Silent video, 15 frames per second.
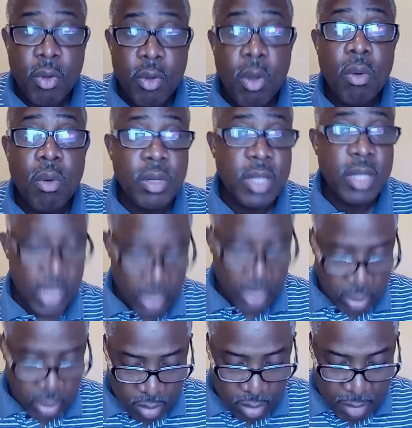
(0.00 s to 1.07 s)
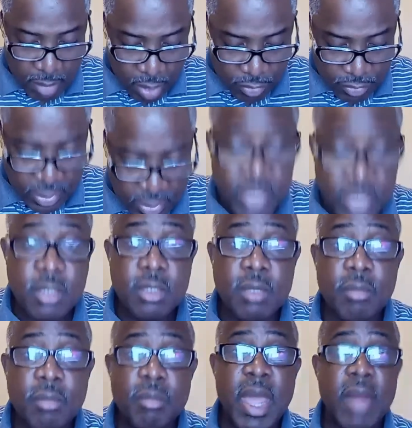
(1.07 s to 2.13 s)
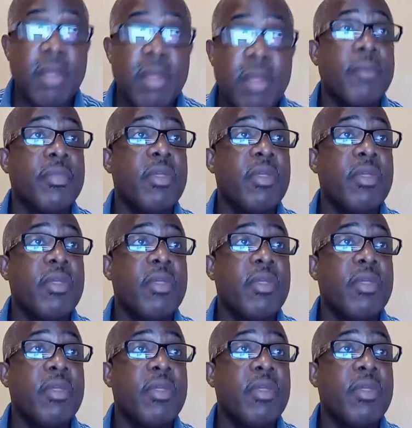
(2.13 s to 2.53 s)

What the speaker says: oral care, the mouth tastes better.